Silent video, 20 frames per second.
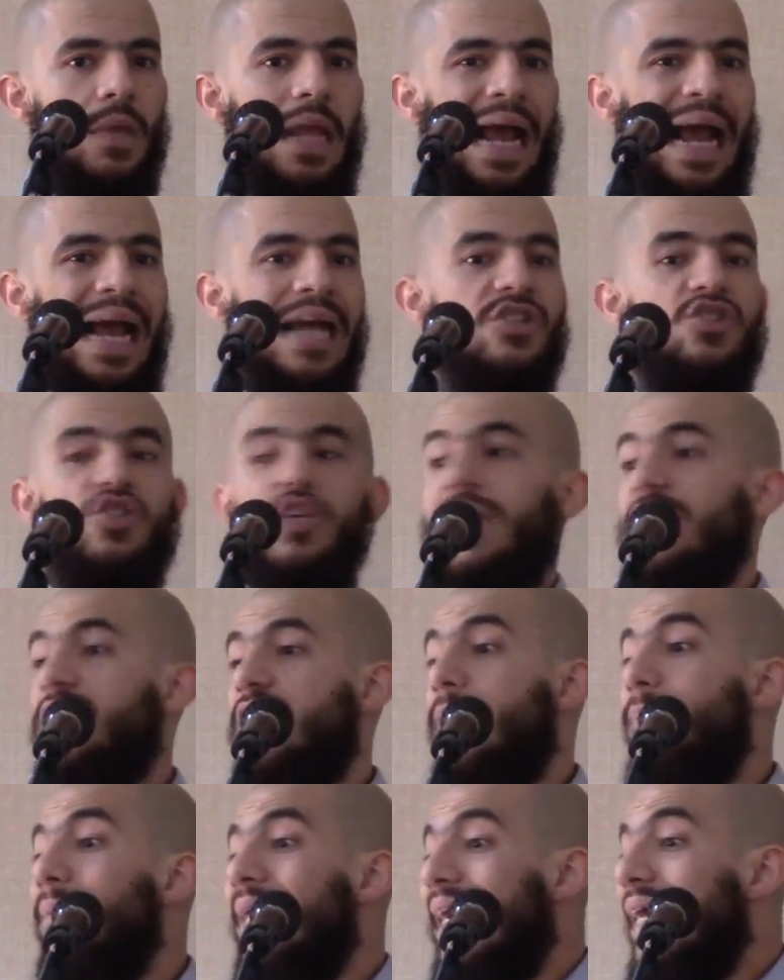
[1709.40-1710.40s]
Hajj
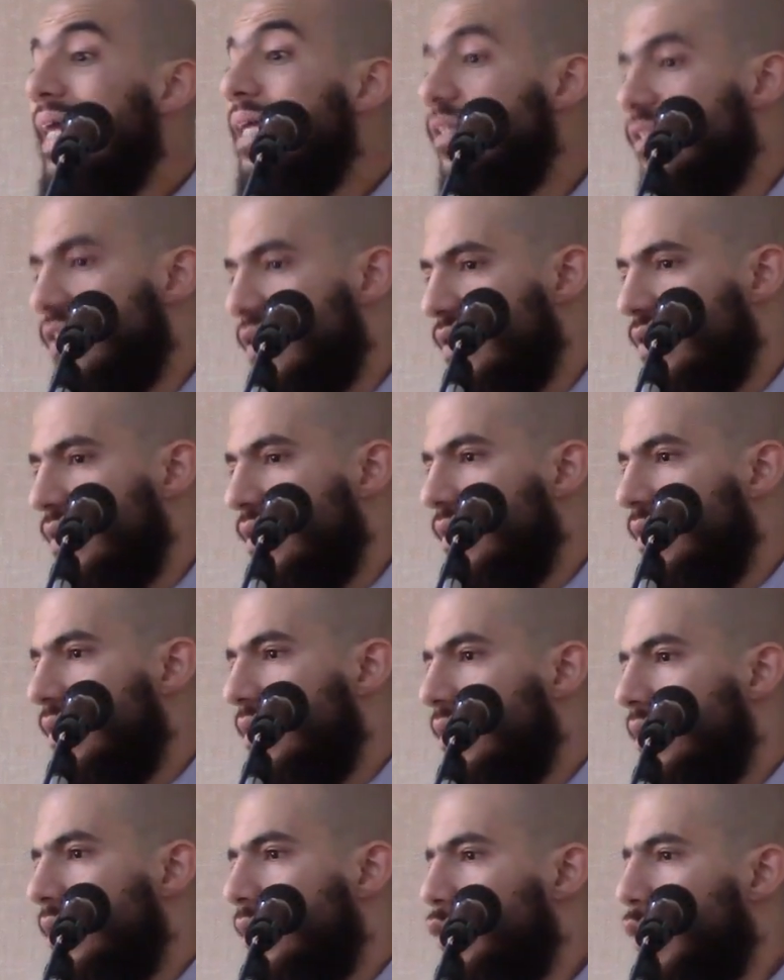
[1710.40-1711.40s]
is a means
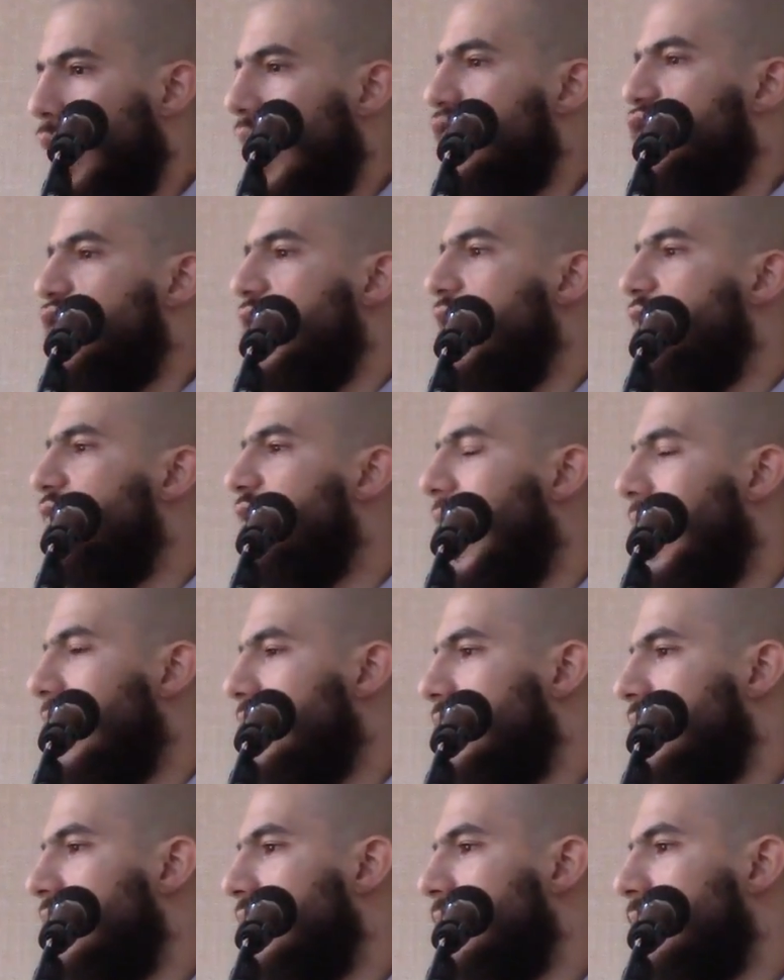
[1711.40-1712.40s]
to achieve
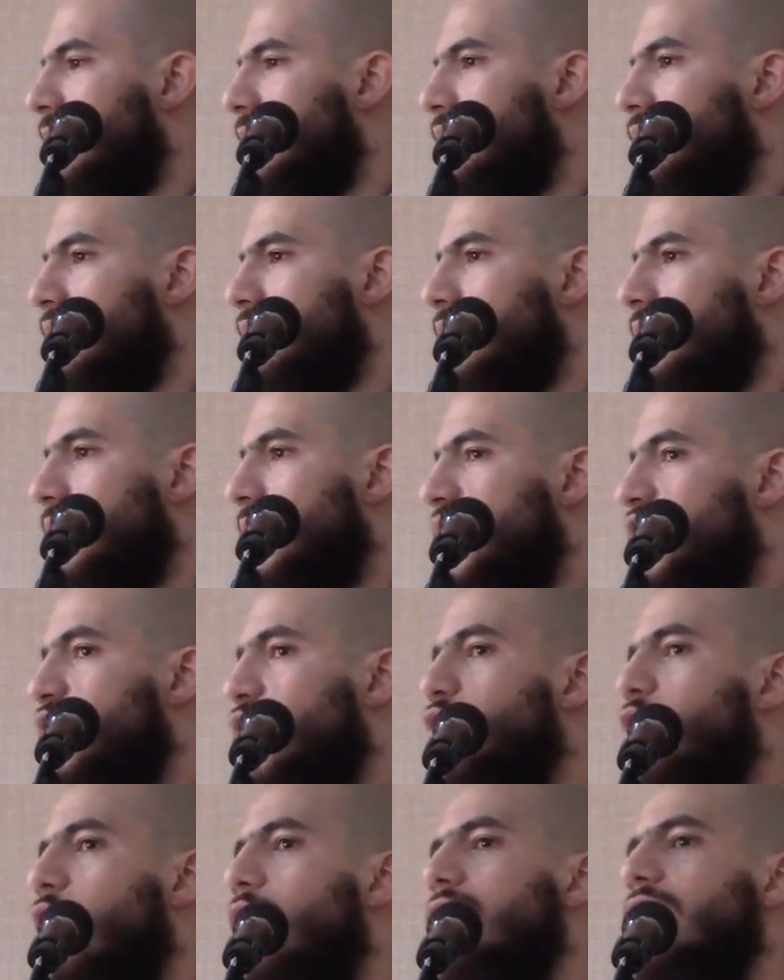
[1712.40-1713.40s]
that.
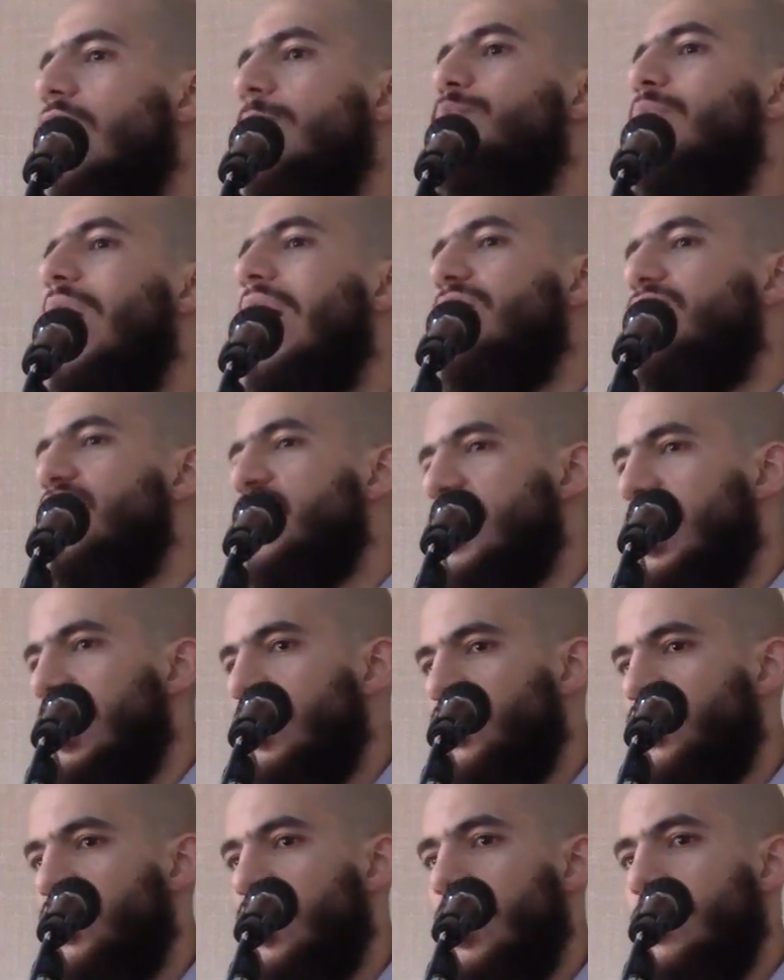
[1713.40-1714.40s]
So don't deprive
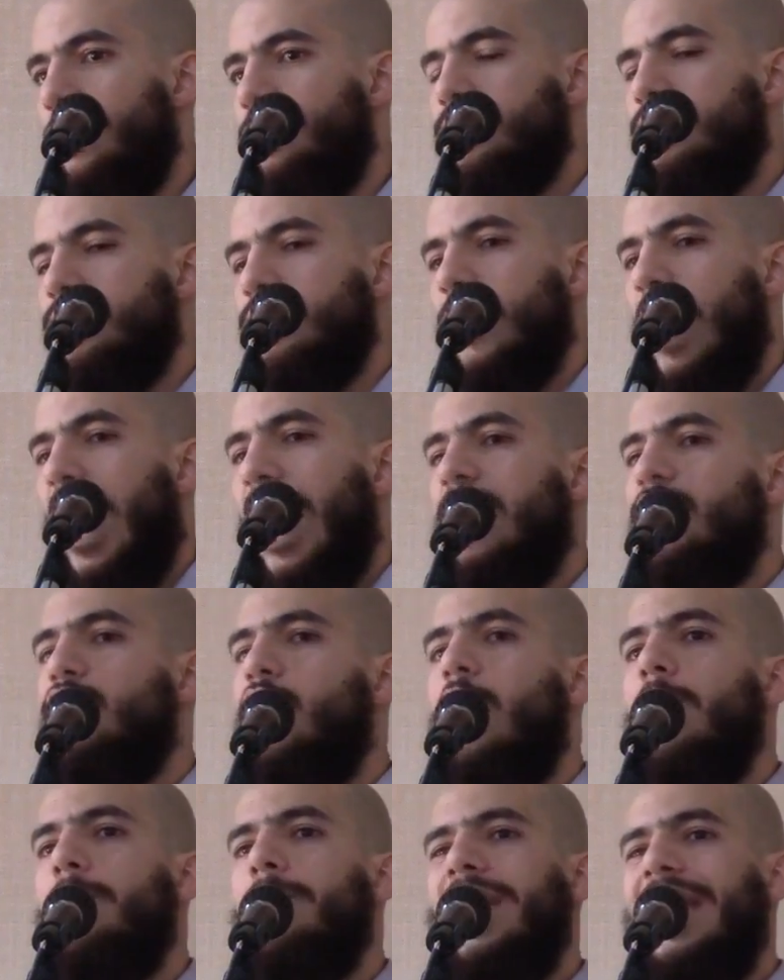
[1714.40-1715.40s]
yourself. And
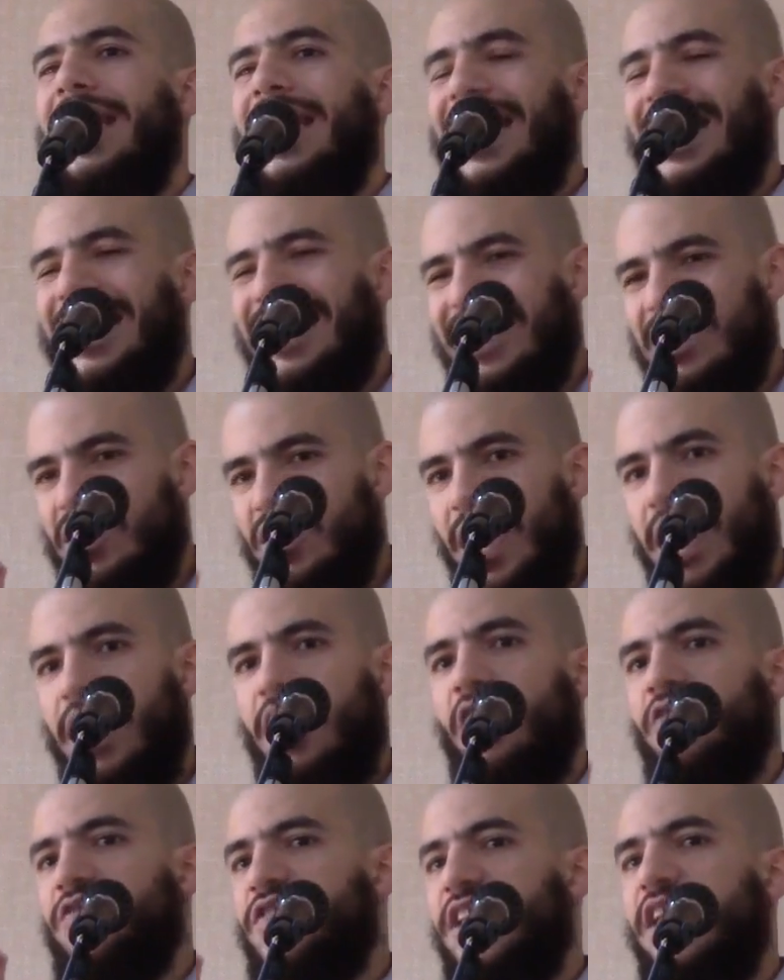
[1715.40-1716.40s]
don't be in the
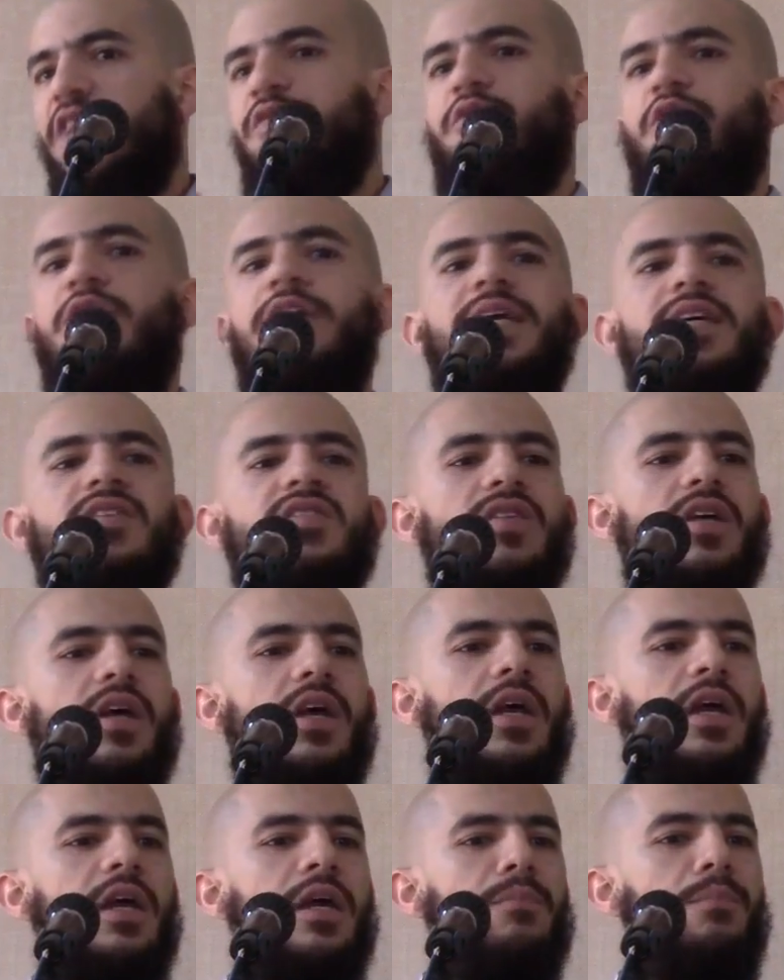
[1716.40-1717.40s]
state of sinfulness
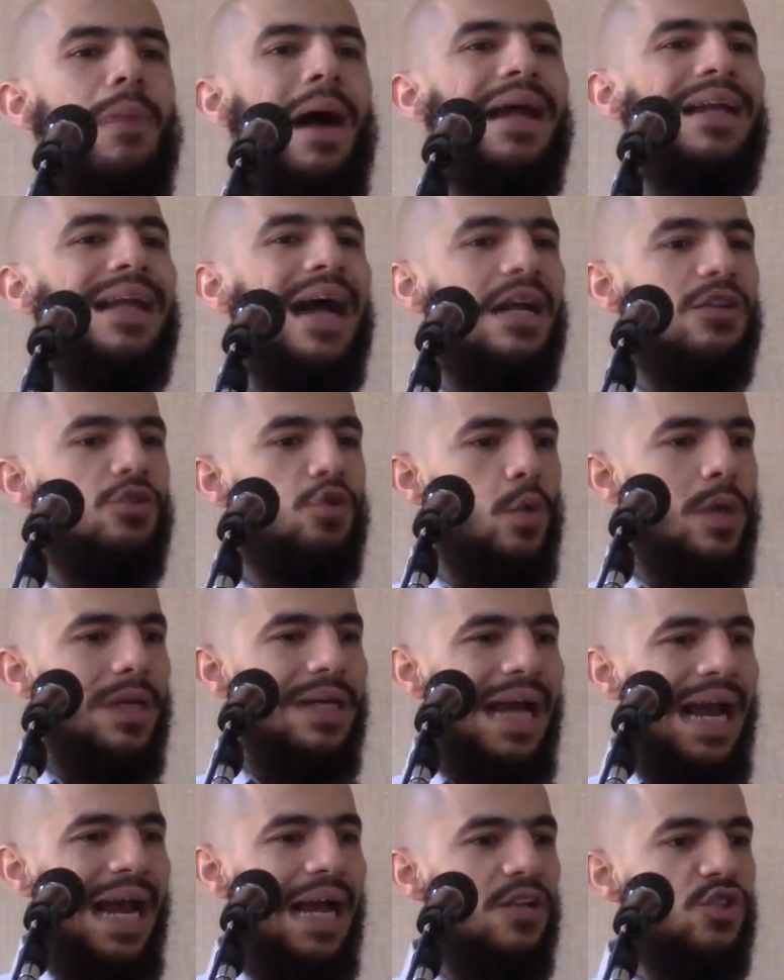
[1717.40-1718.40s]
by not
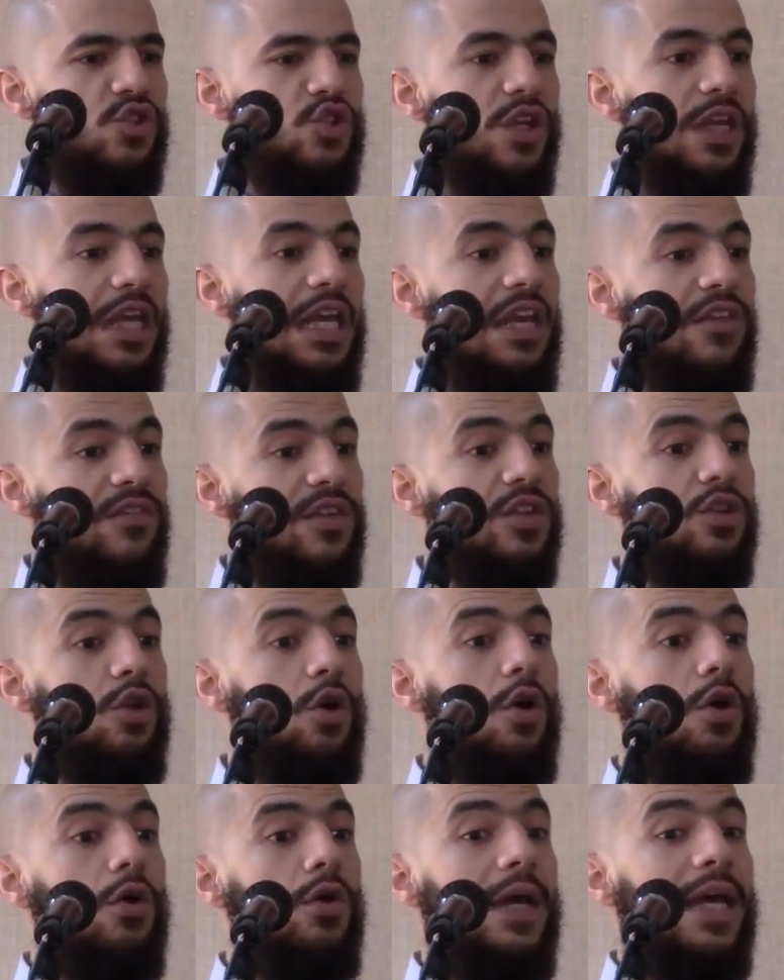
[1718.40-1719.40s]
doing Hajj, even
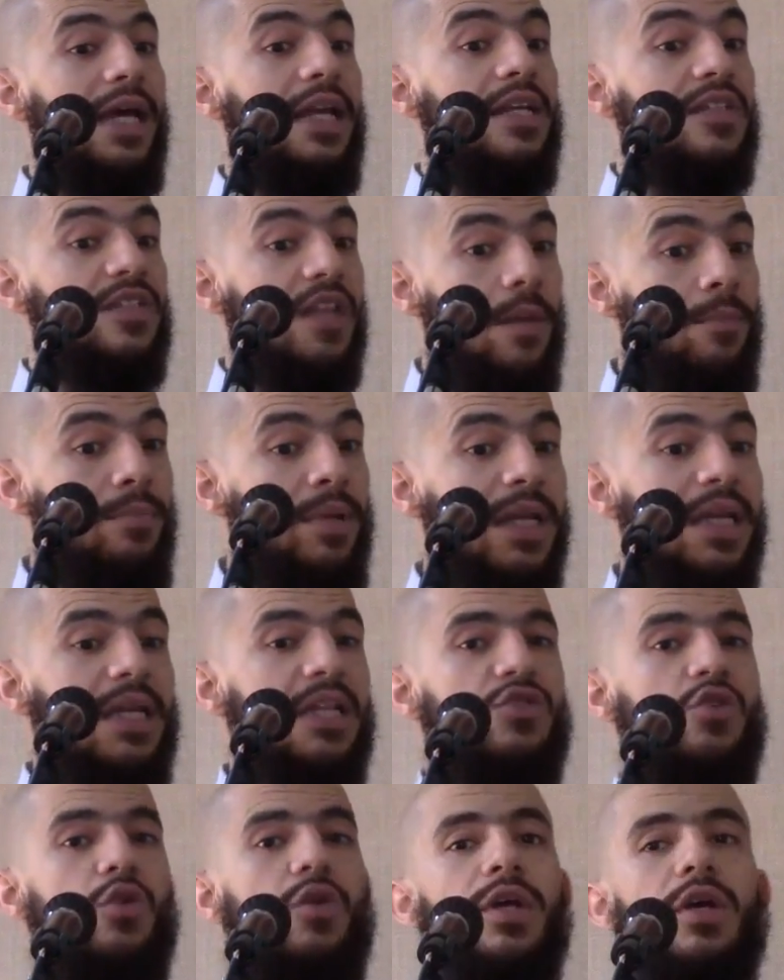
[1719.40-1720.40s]
though it is
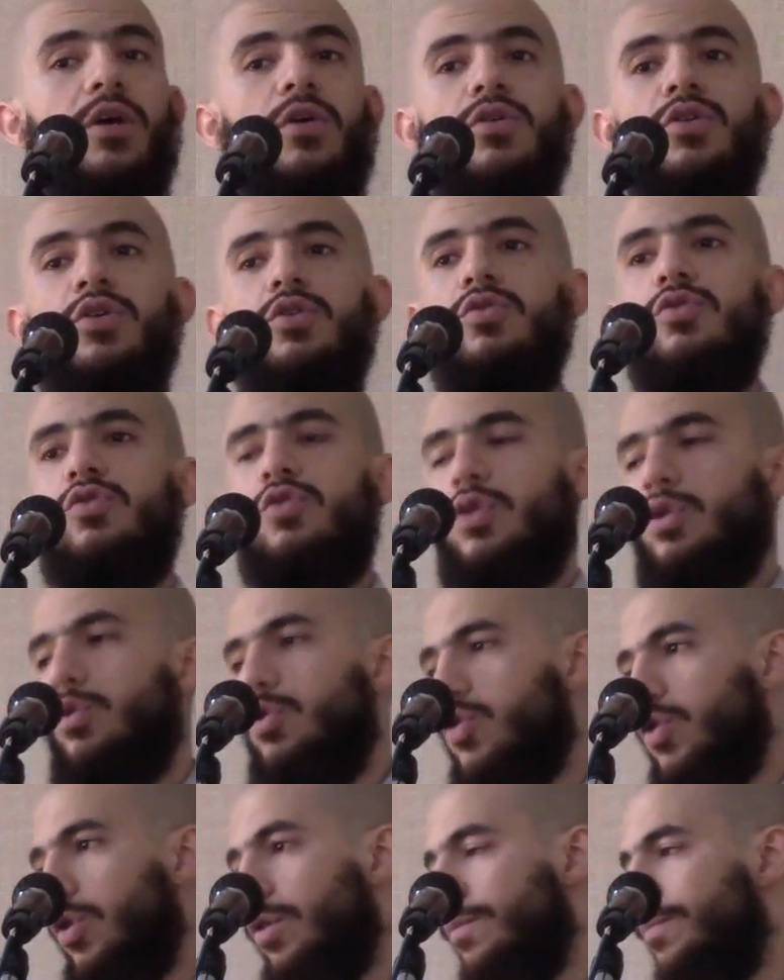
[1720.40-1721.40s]
obligatory on you to
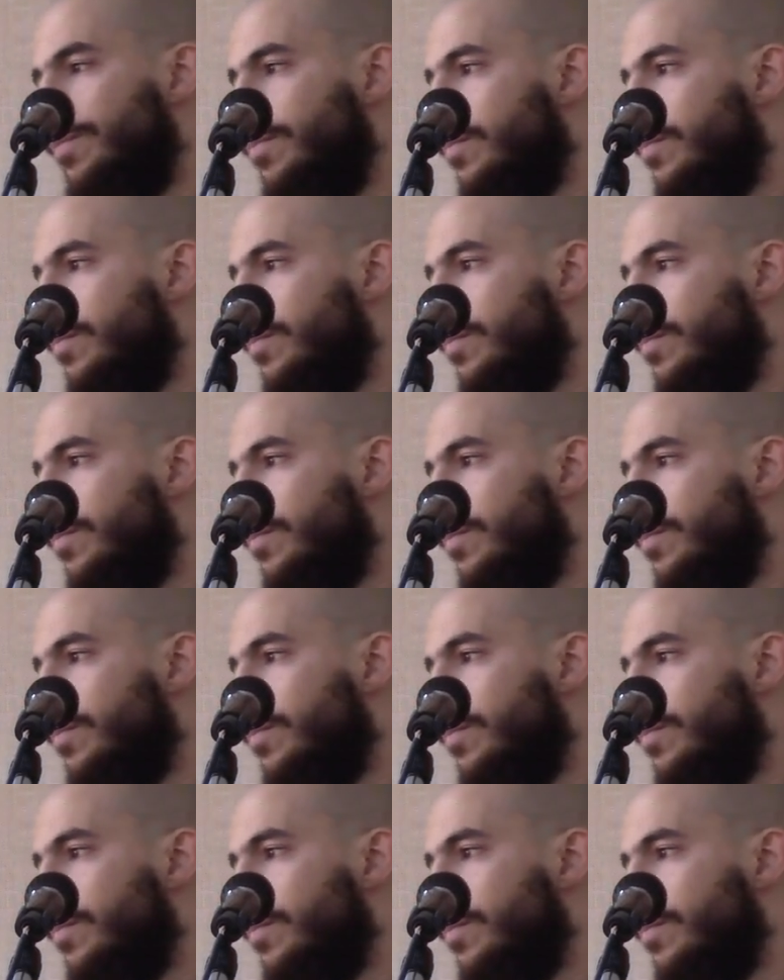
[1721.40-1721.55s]
do so.